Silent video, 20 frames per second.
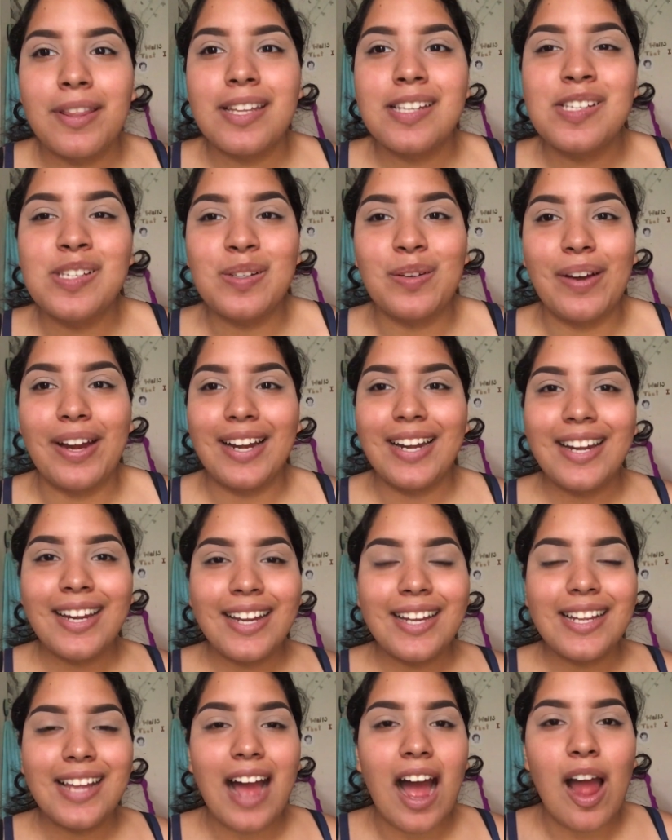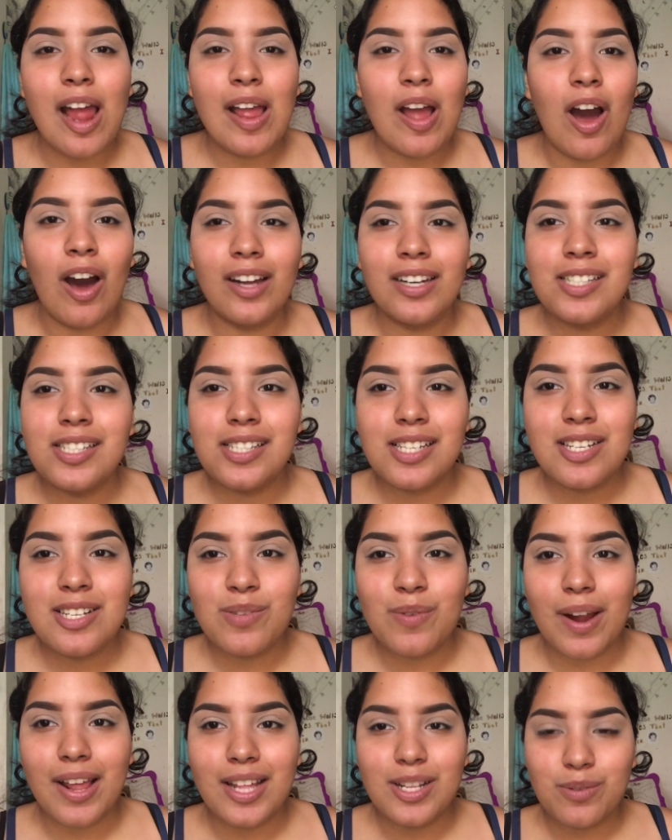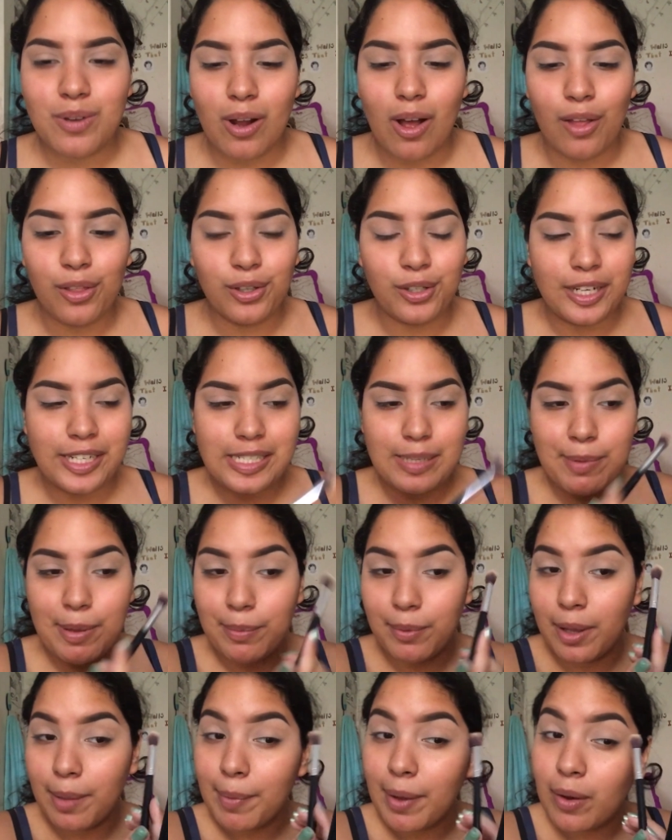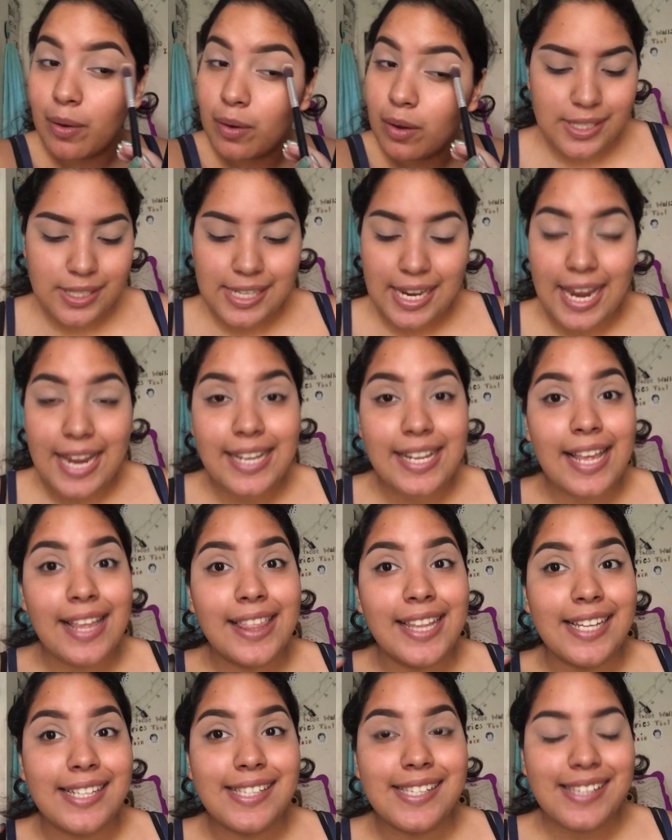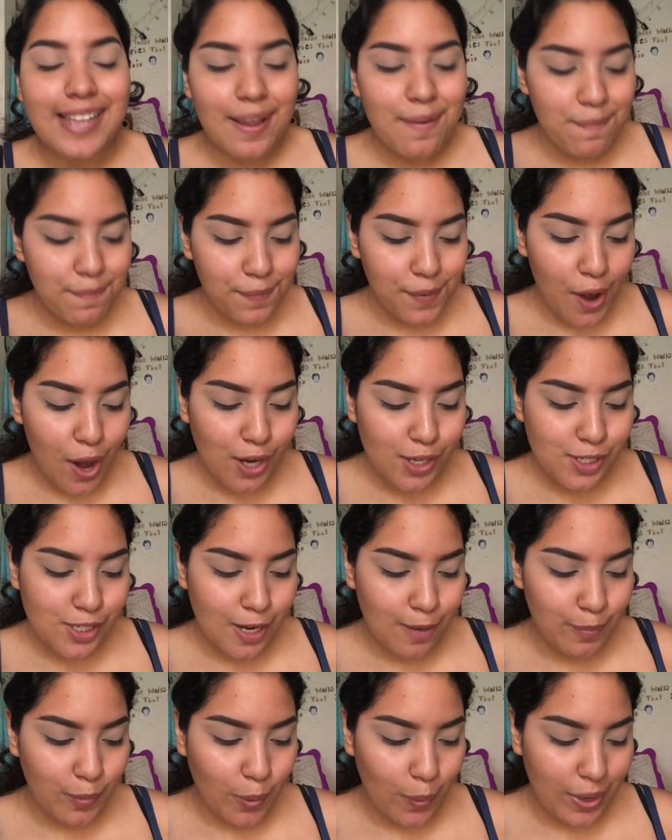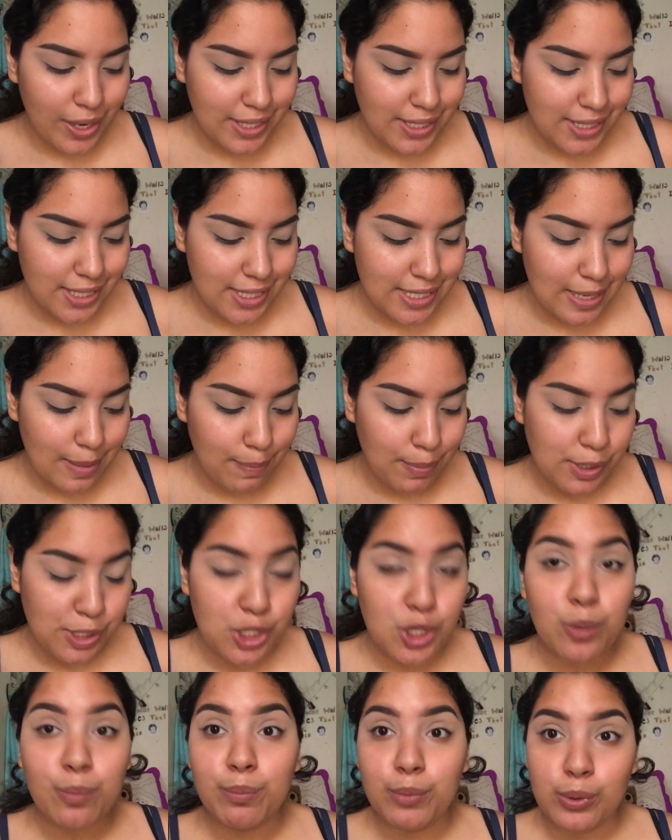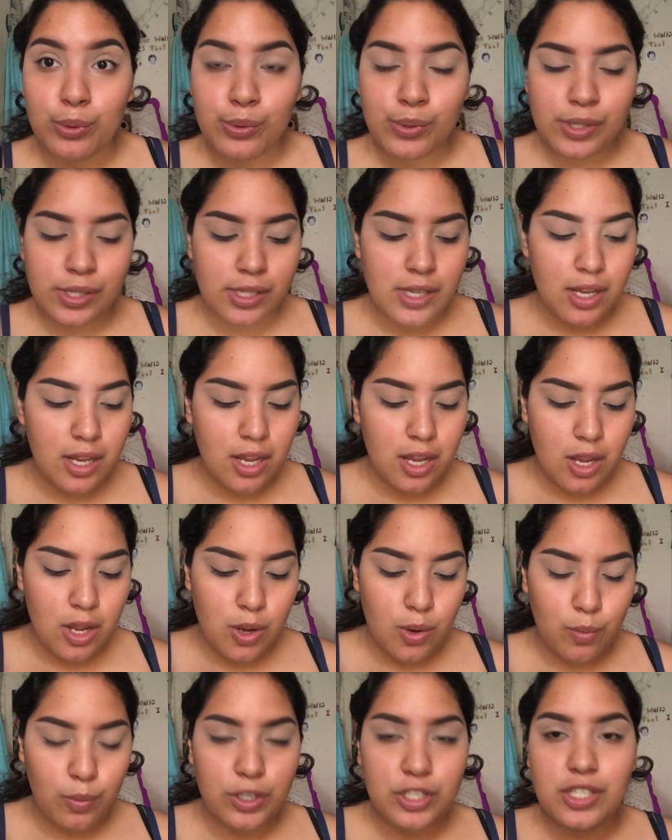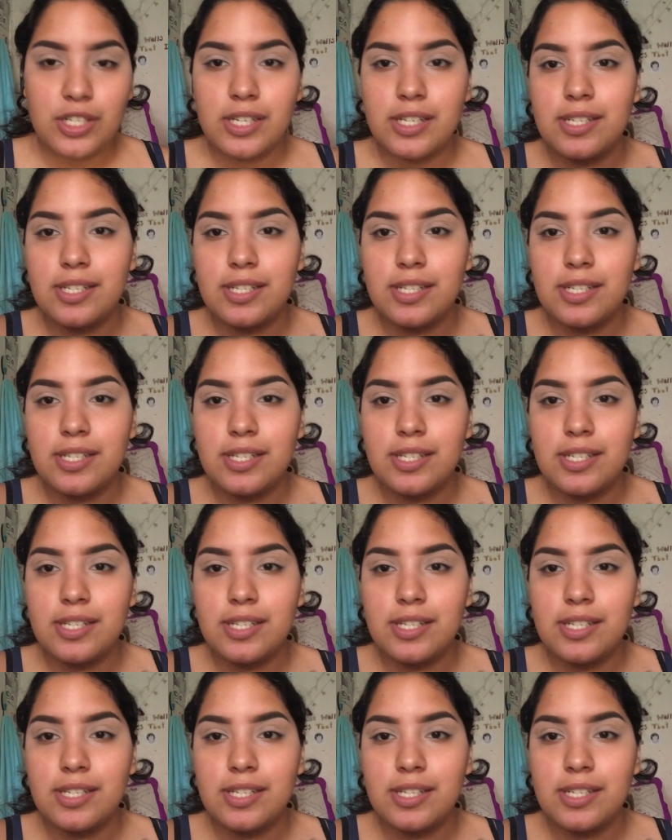When it's raining, I honestly swear that's when all the crazy people come out. Taking that same brush, I'm going to dip into Mousse, which